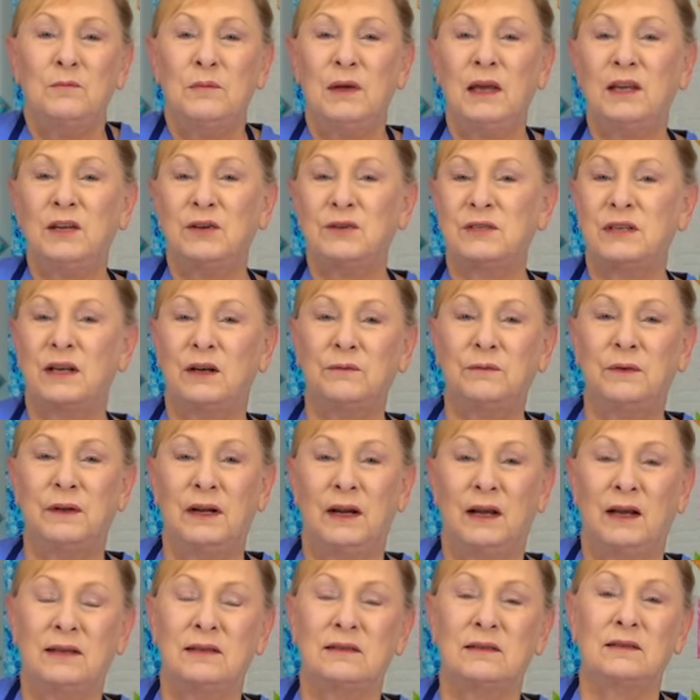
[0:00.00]
make yourself a
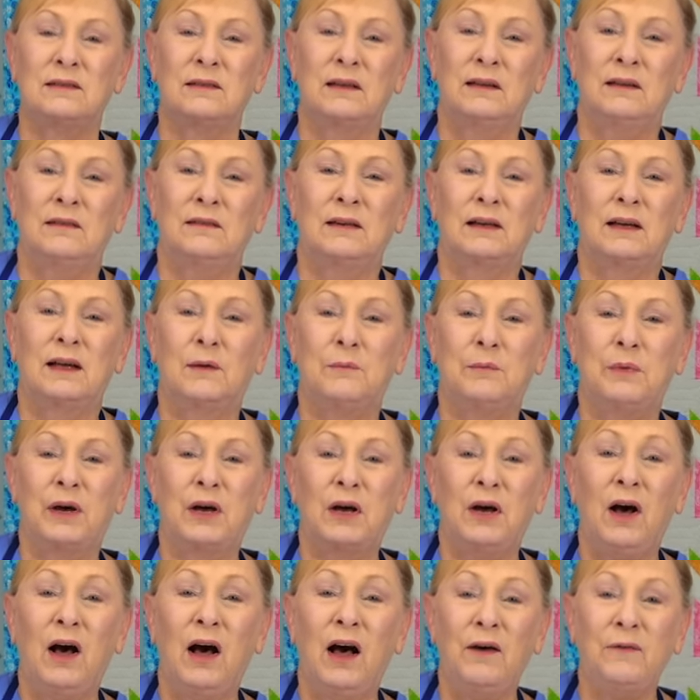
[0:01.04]
nice cup
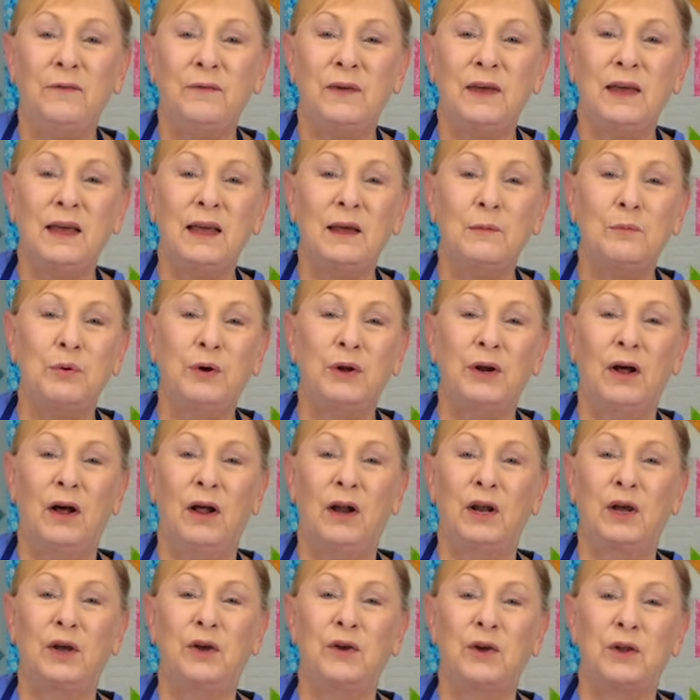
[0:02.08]
of coffee, put on a